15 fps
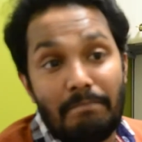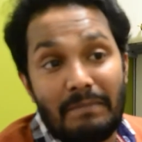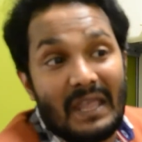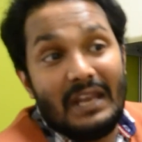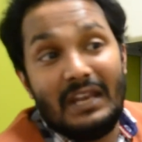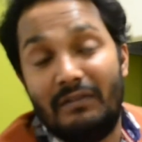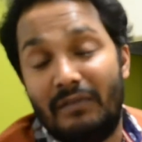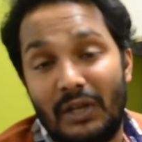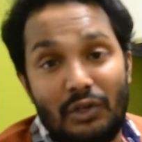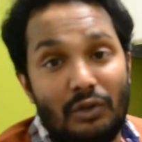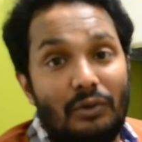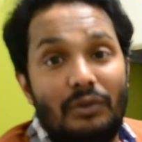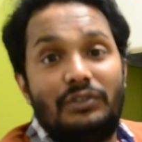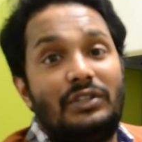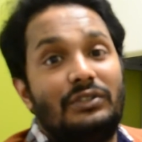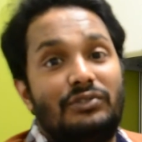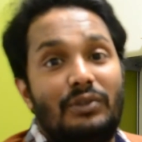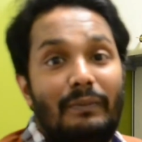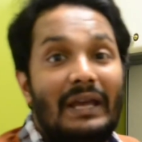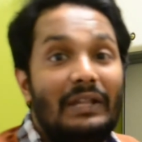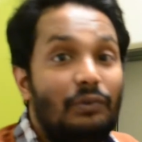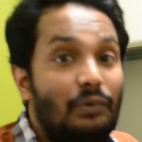any video, not just a
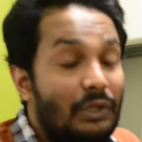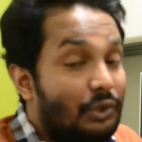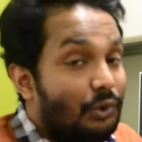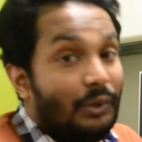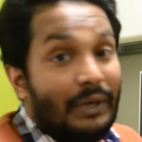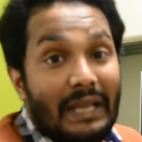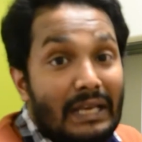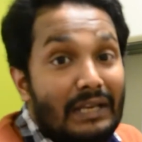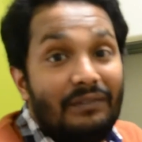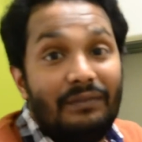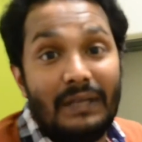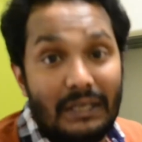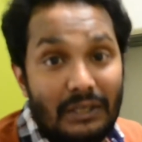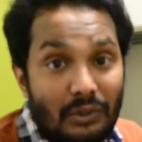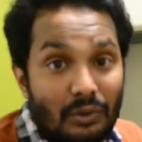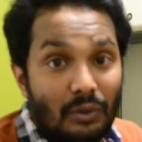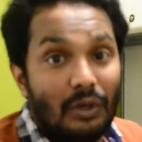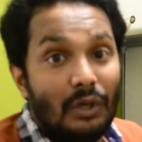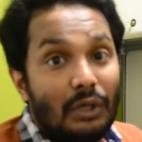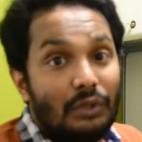math video, any video.